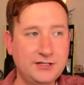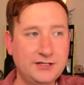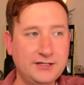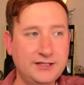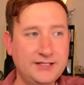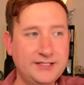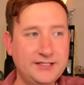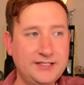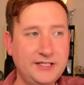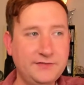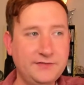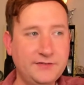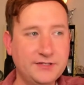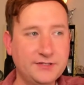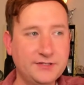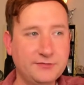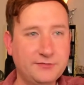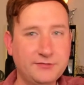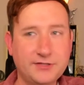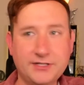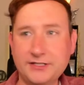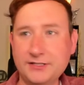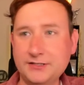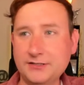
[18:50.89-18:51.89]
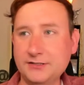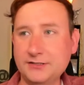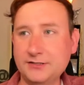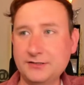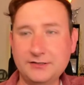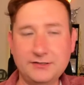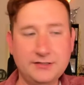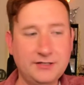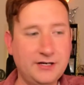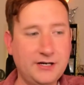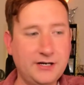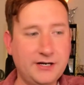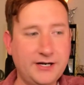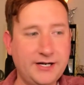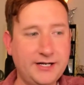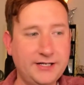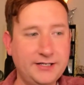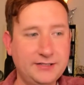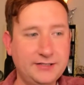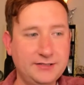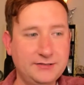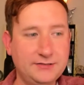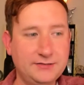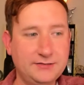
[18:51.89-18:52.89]
Let's see if this will work. All right.
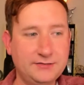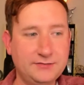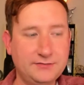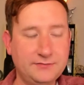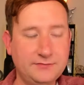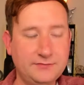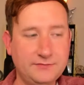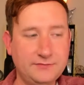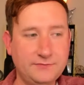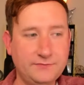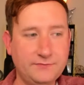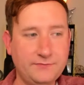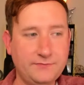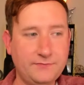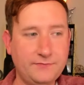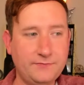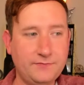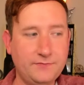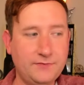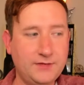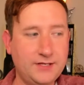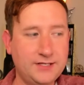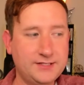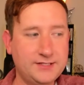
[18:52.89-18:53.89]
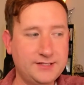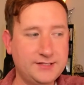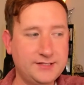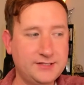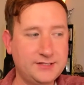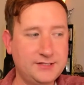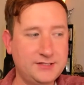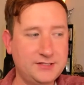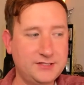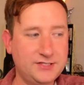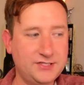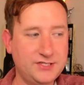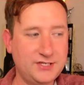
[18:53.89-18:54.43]
Let's